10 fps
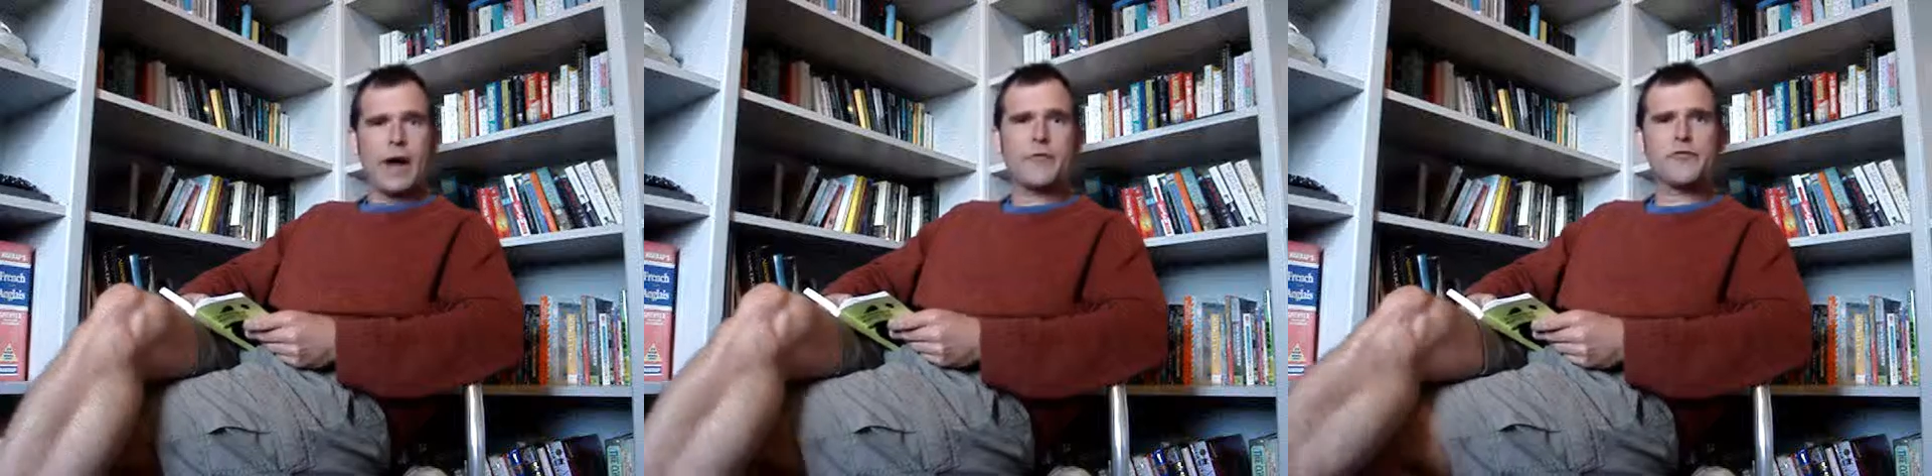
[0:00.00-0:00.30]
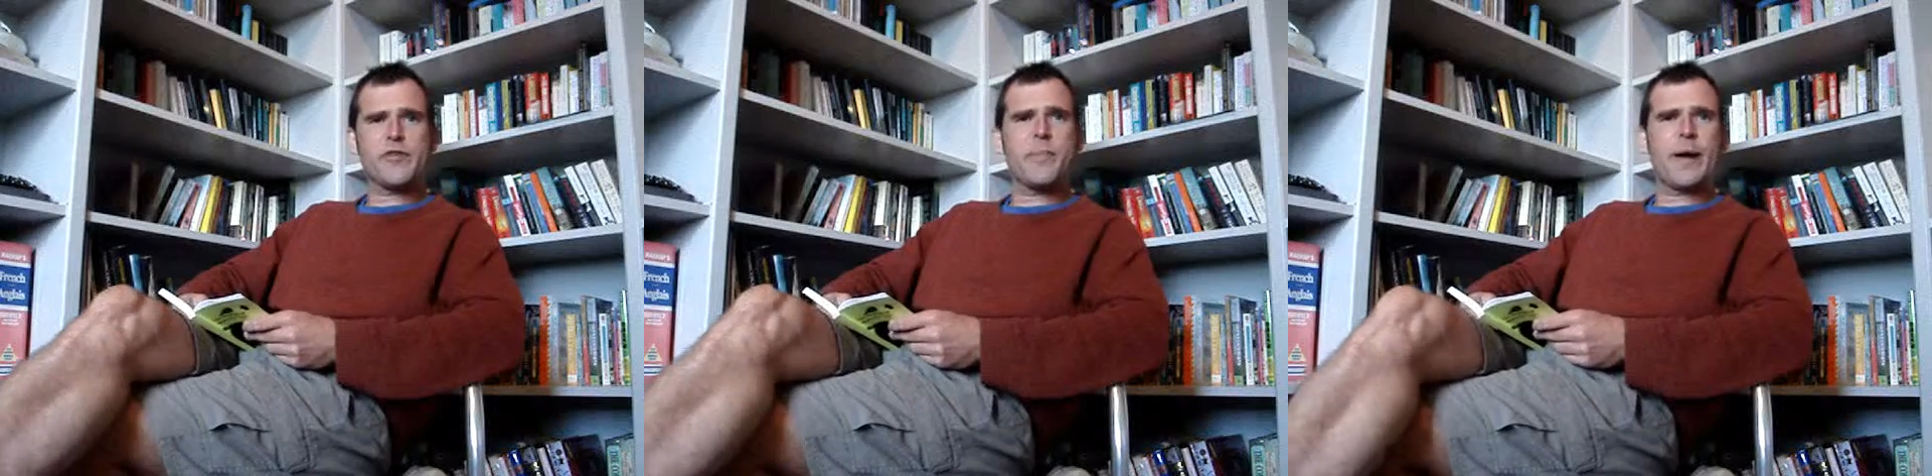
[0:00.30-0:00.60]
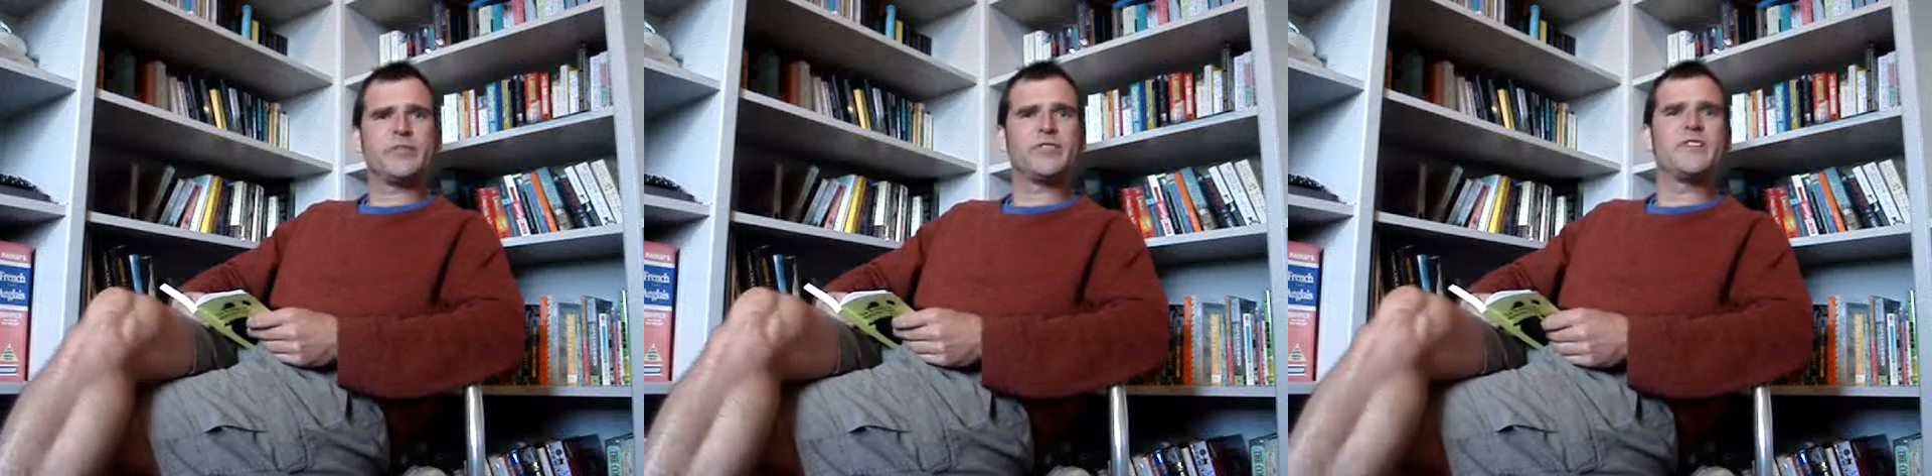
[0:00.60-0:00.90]
After
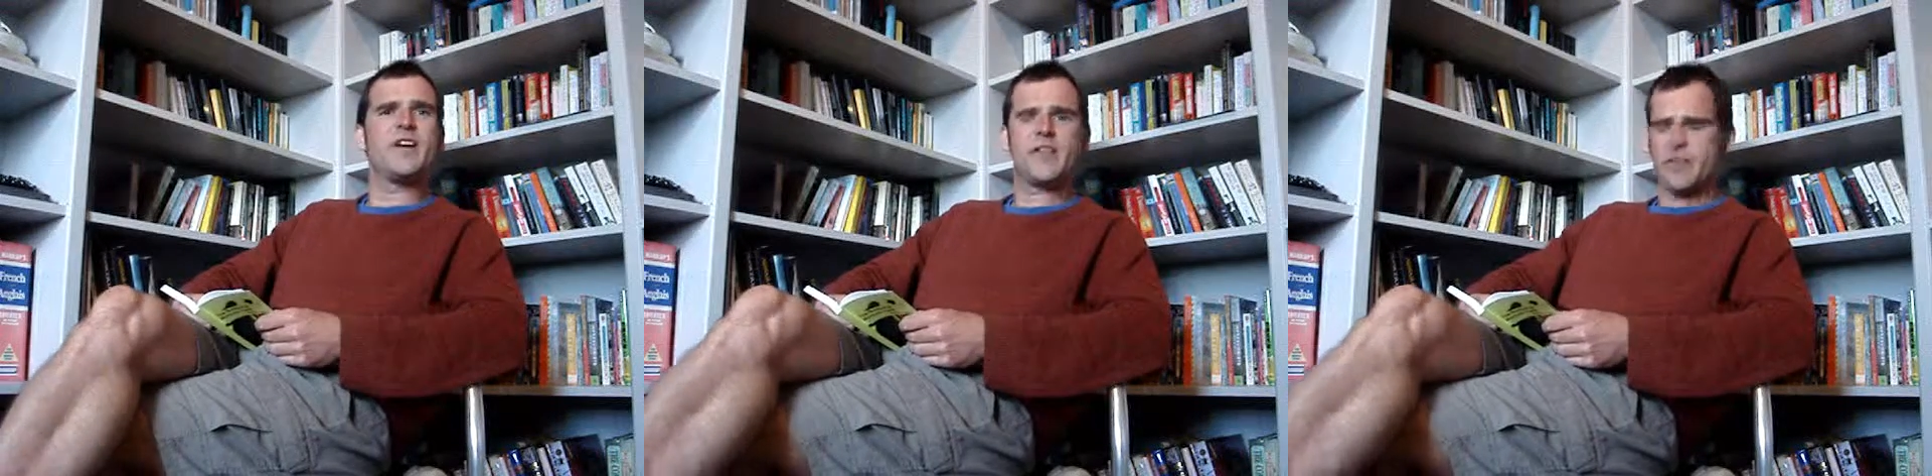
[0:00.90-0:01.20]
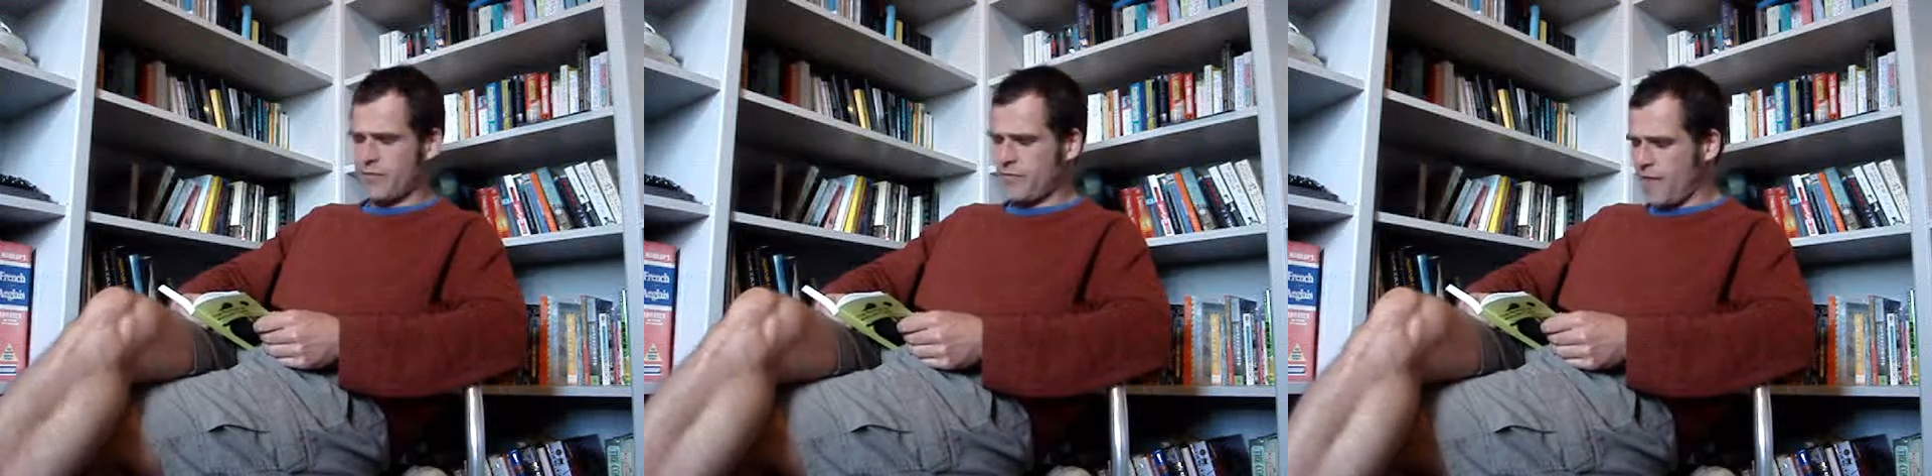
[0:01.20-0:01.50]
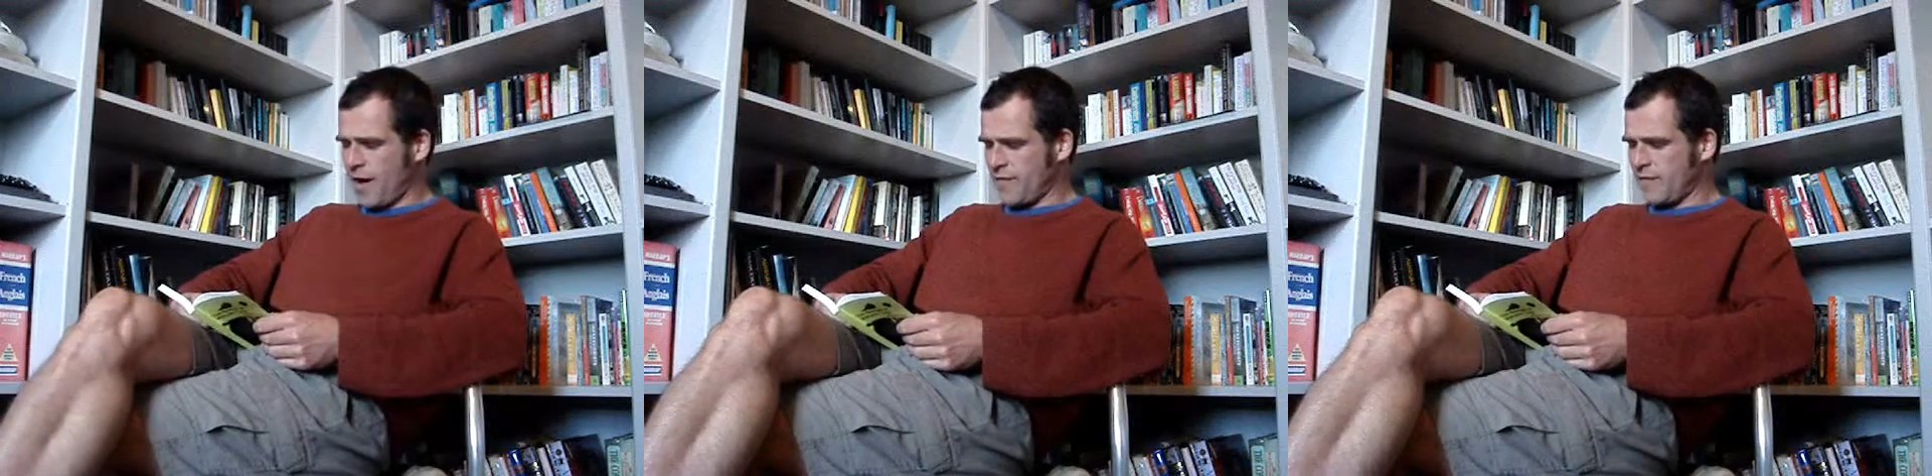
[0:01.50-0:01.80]
about another
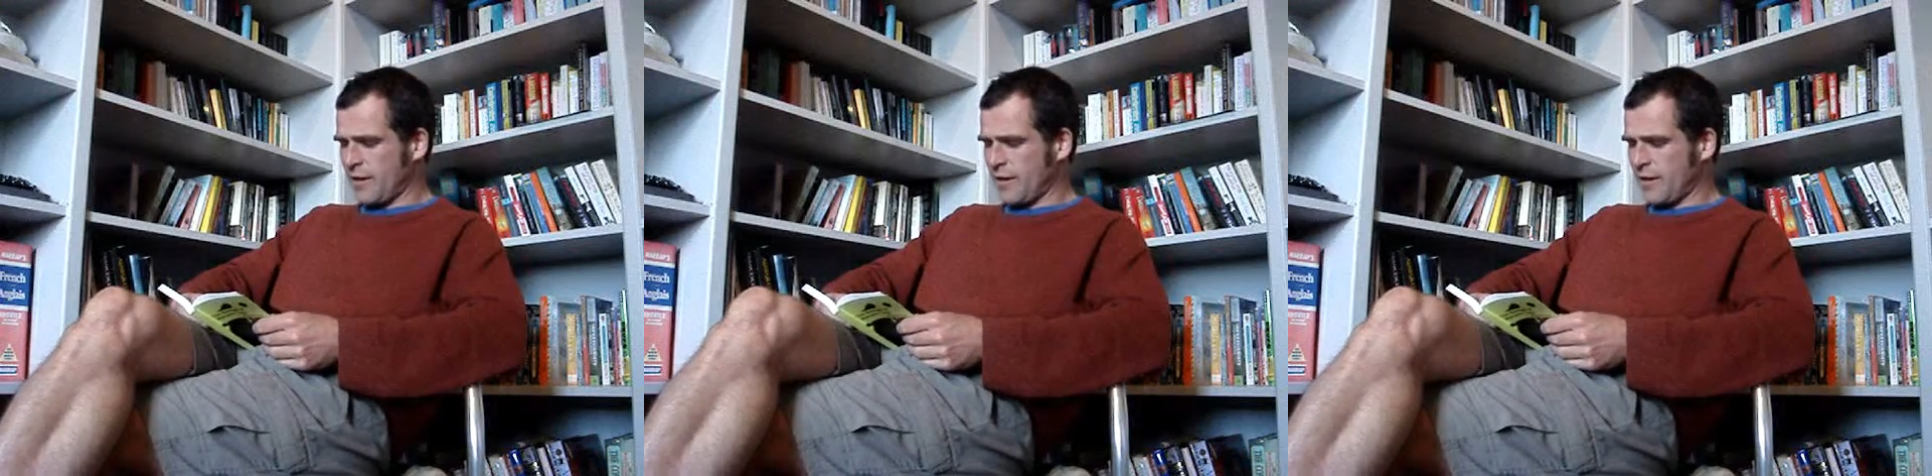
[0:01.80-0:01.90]
5